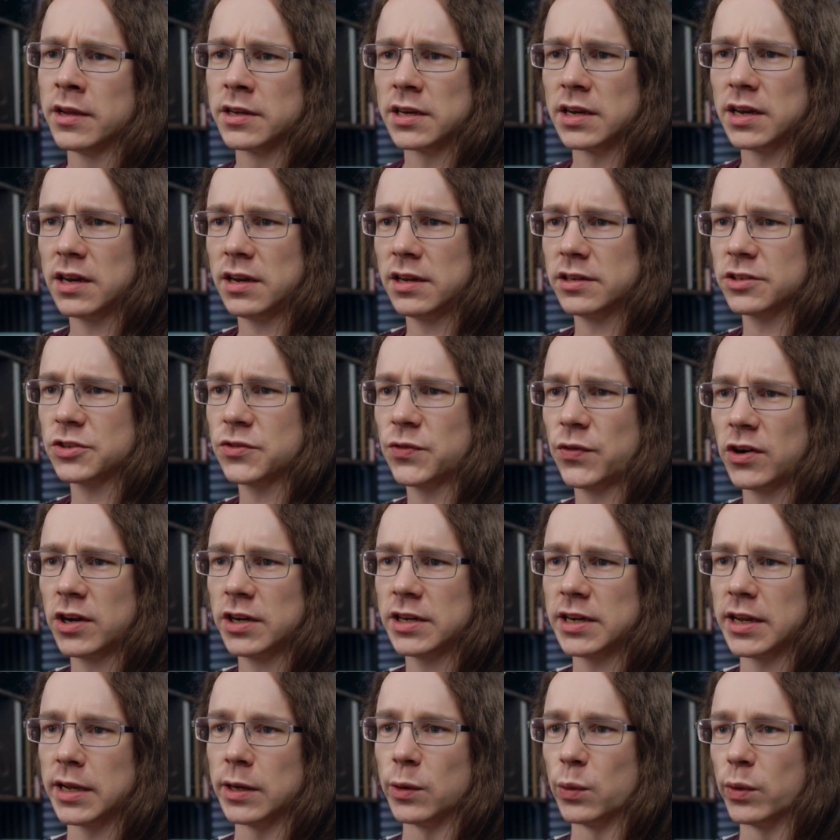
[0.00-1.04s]
Last
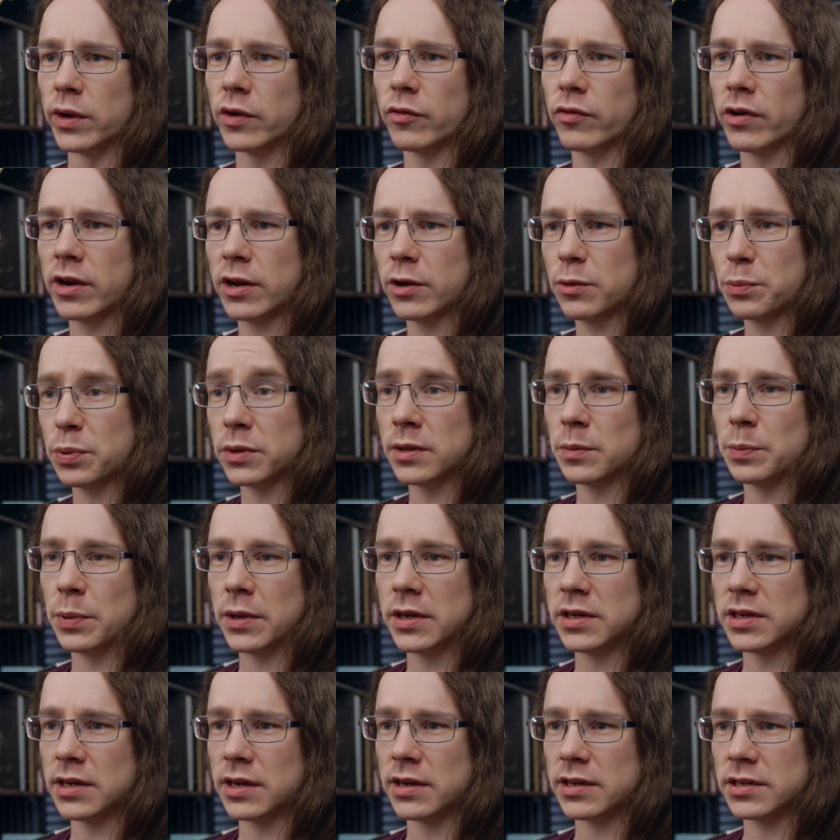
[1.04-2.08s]
Friday, we reopened the
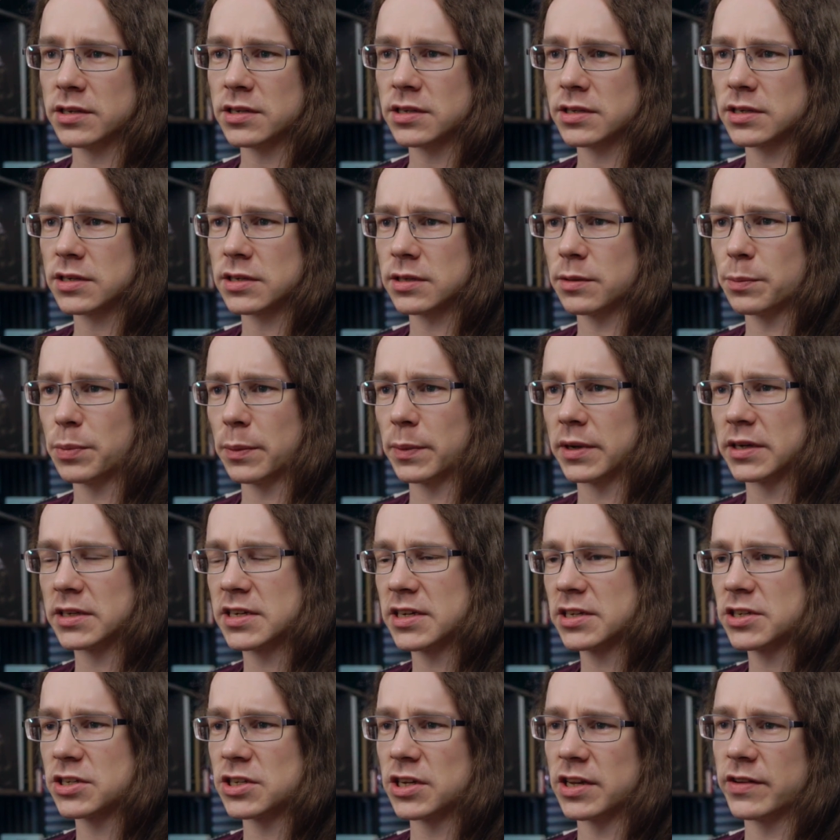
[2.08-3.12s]
PTS, the public
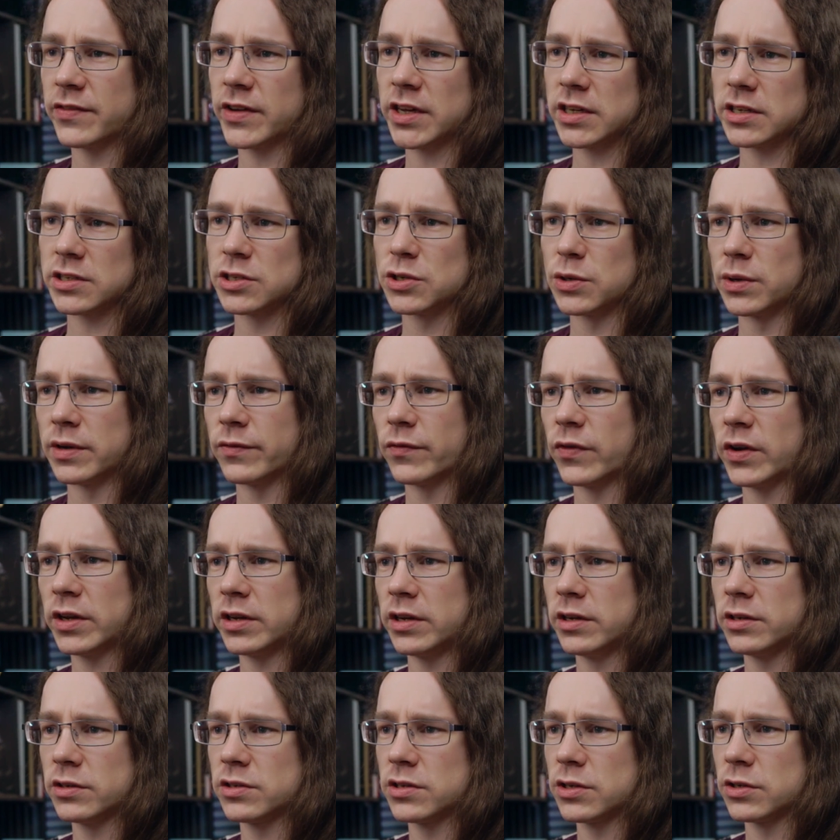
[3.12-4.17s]
test server, to invite
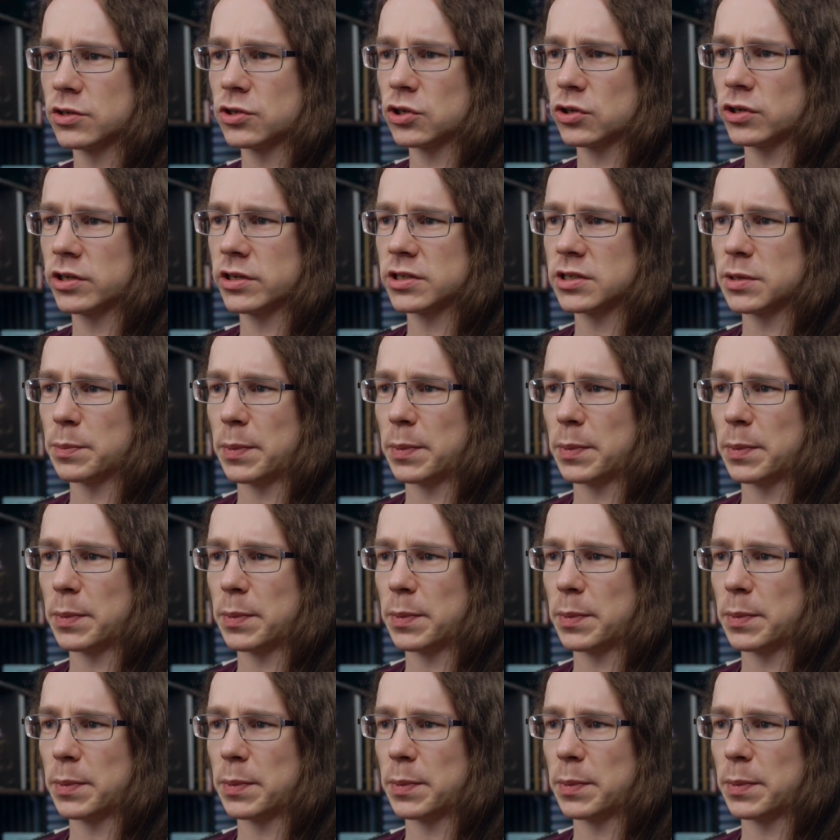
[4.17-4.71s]
you to join us to